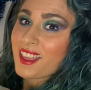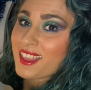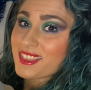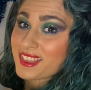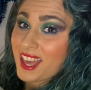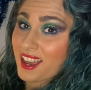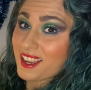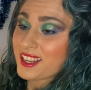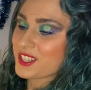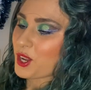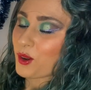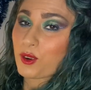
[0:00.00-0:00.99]
And that
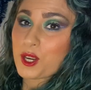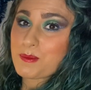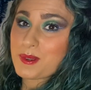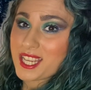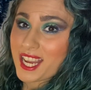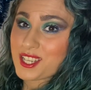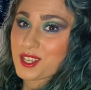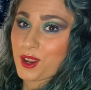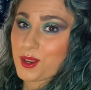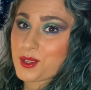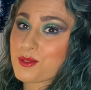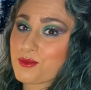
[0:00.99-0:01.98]
is our roast
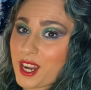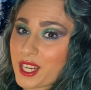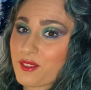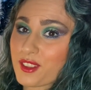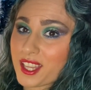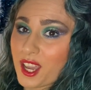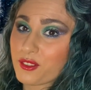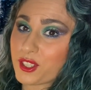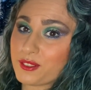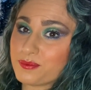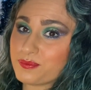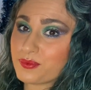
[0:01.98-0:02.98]
potatoes ready for the
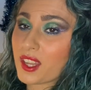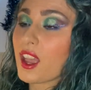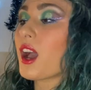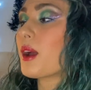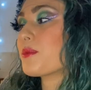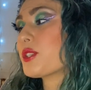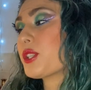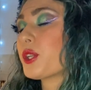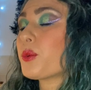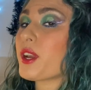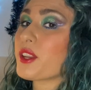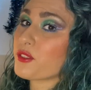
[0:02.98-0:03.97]
oven. I'm just gonna
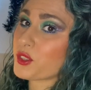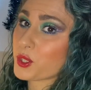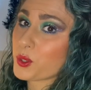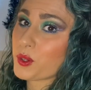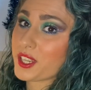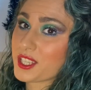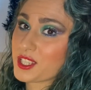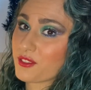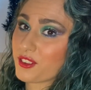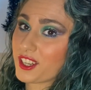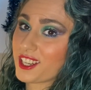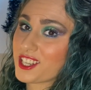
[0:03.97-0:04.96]
wait for the Yorkies to
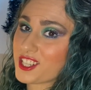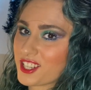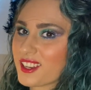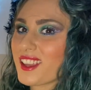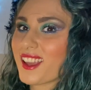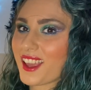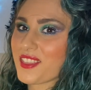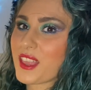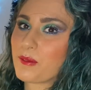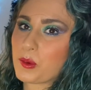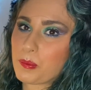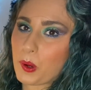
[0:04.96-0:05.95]
finish and
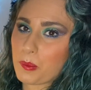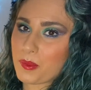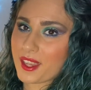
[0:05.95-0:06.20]
then we'll pop